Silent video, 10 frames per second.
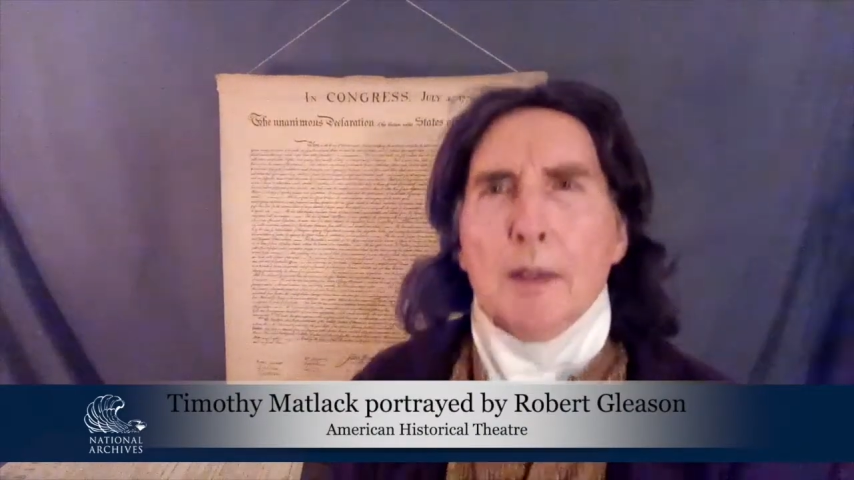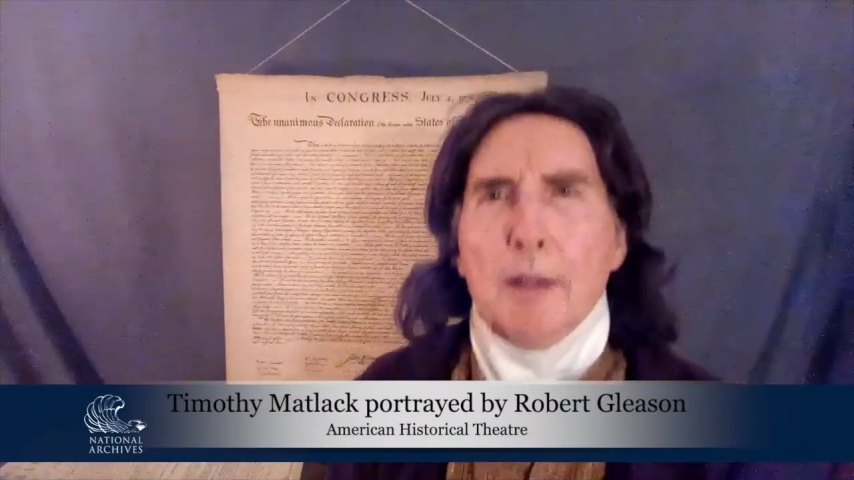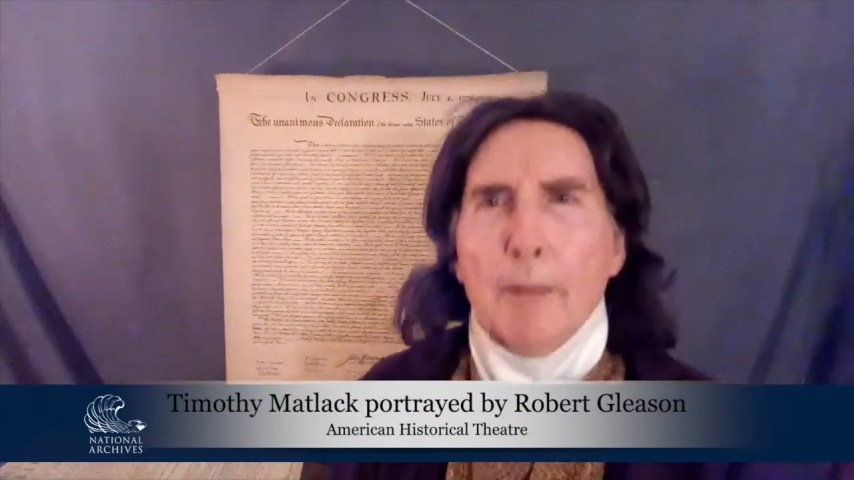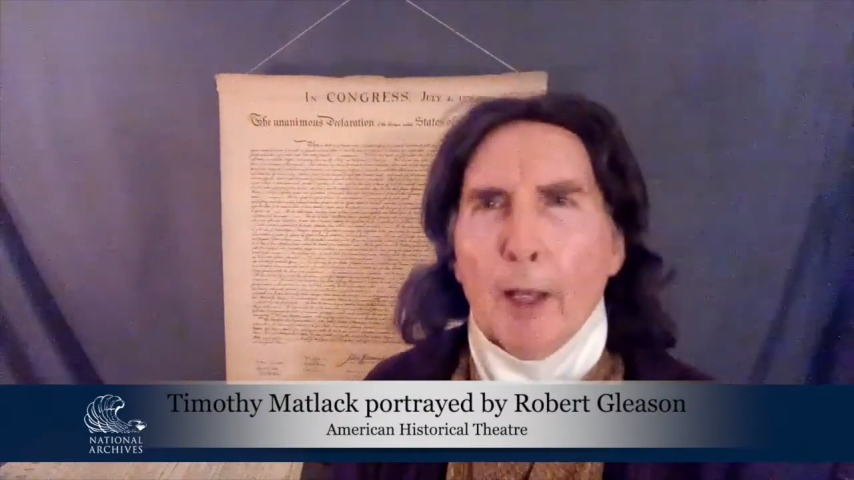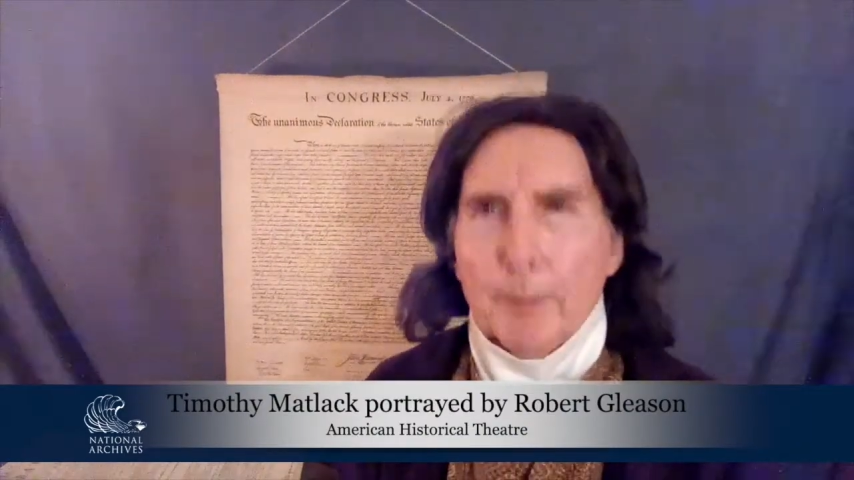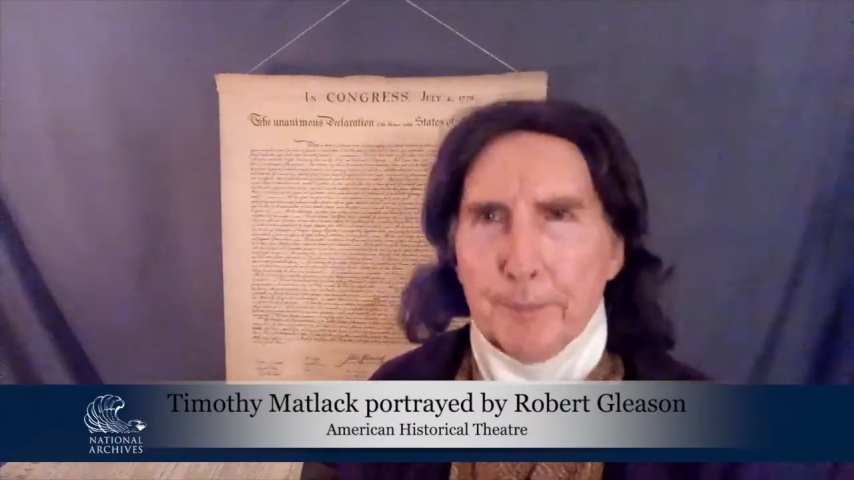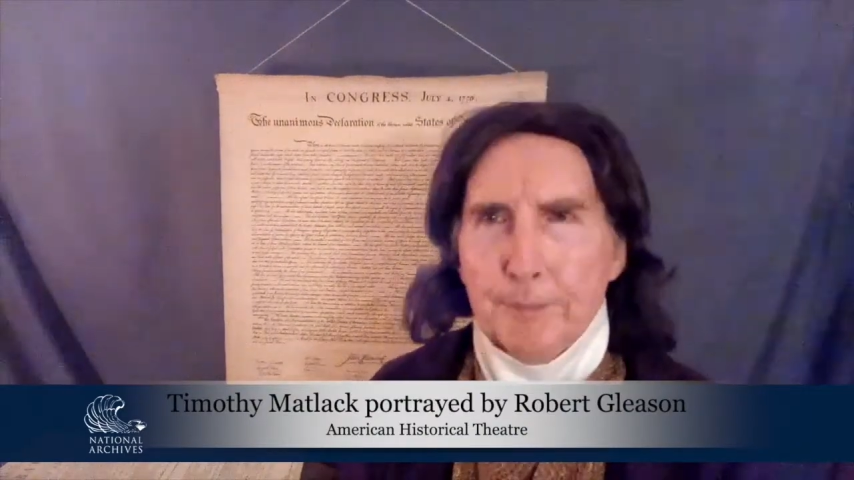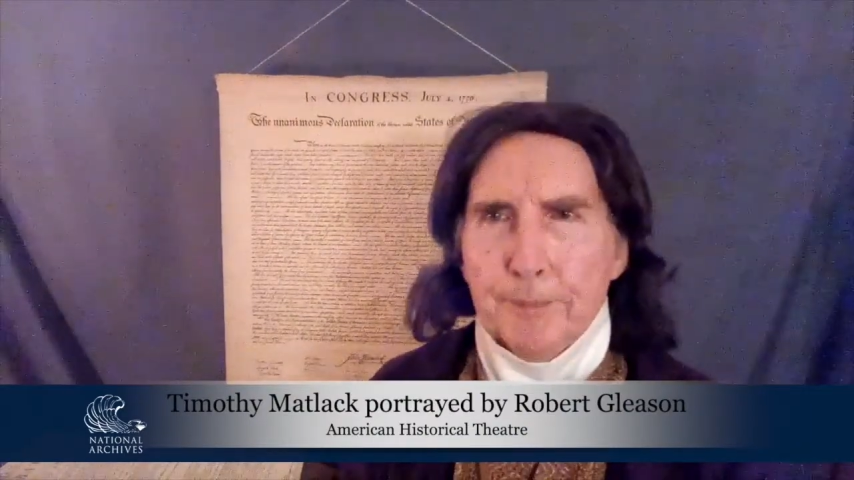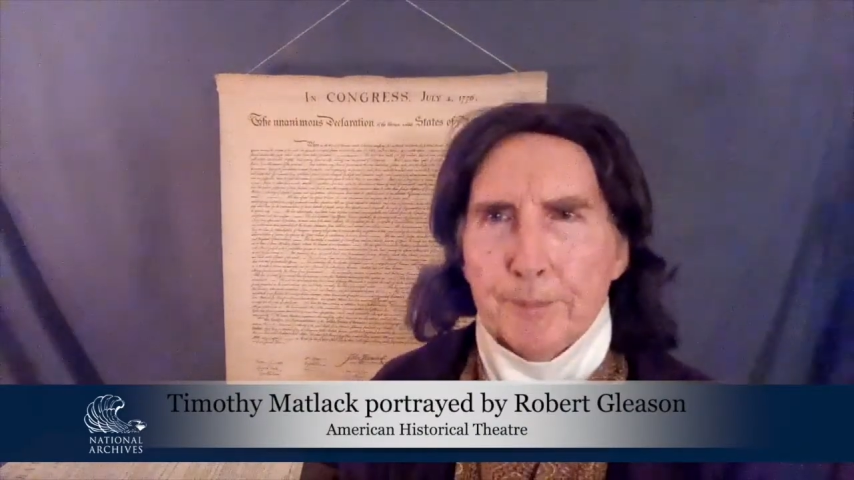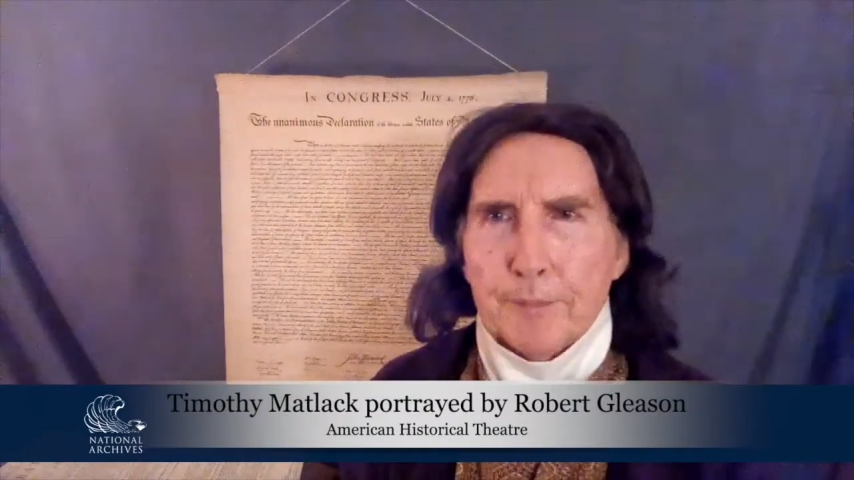Well,
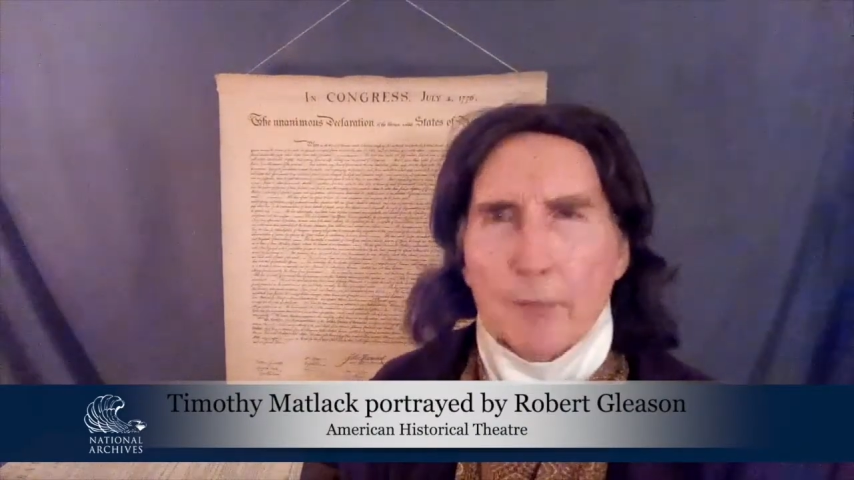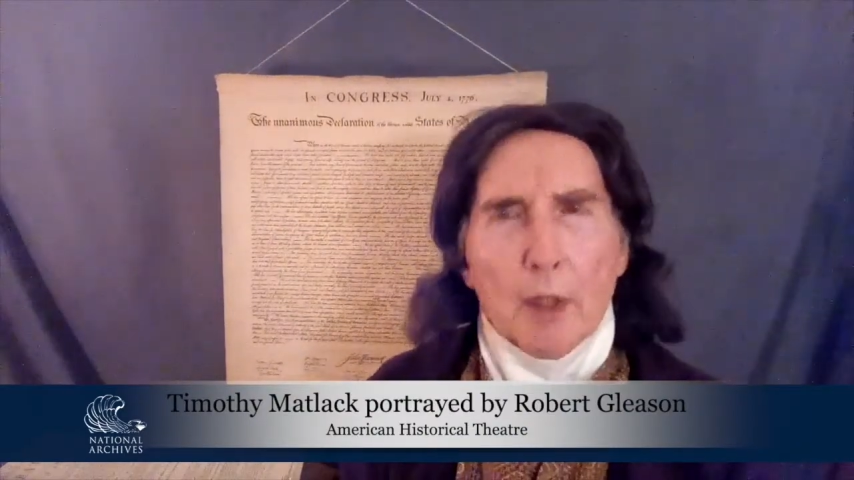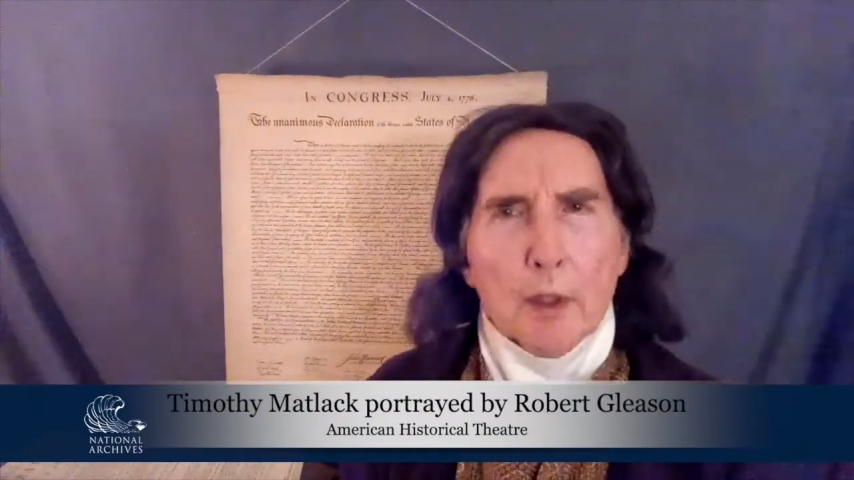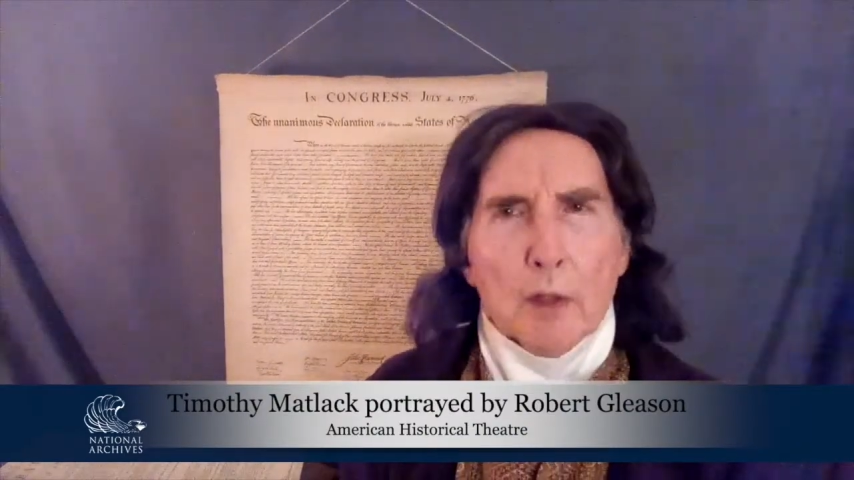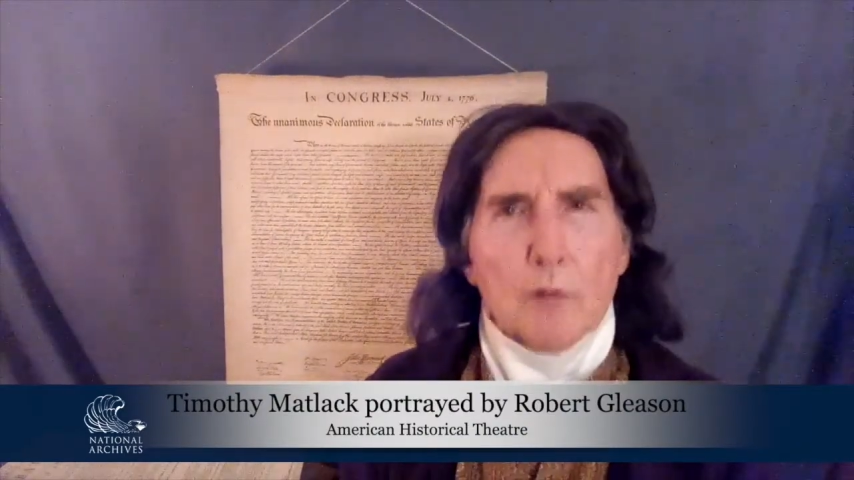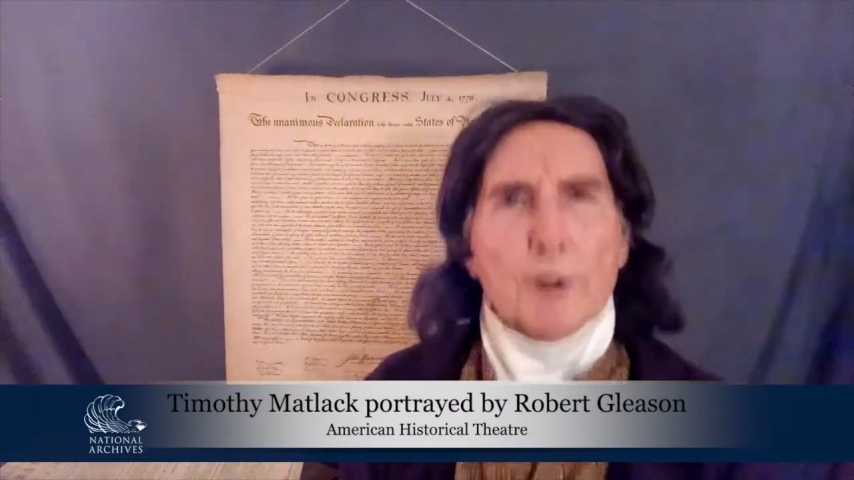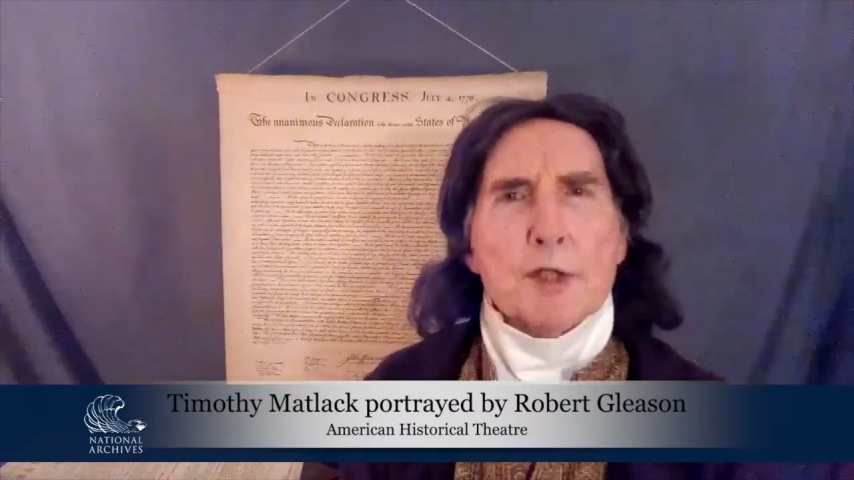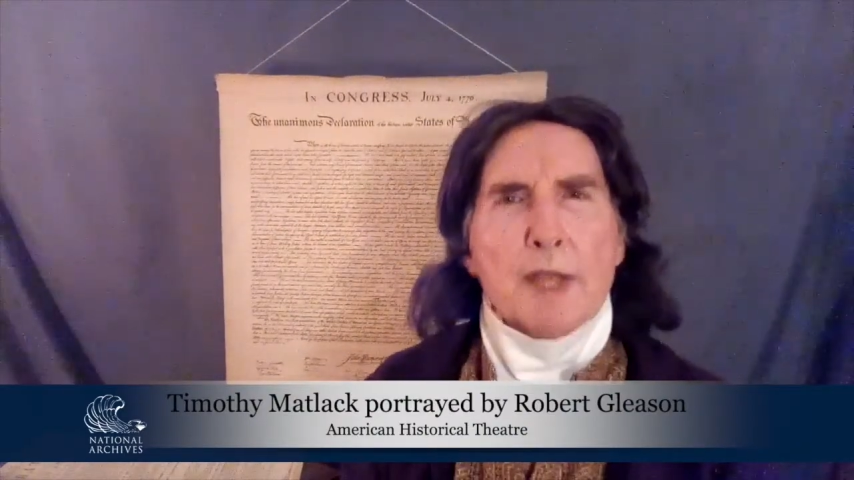for the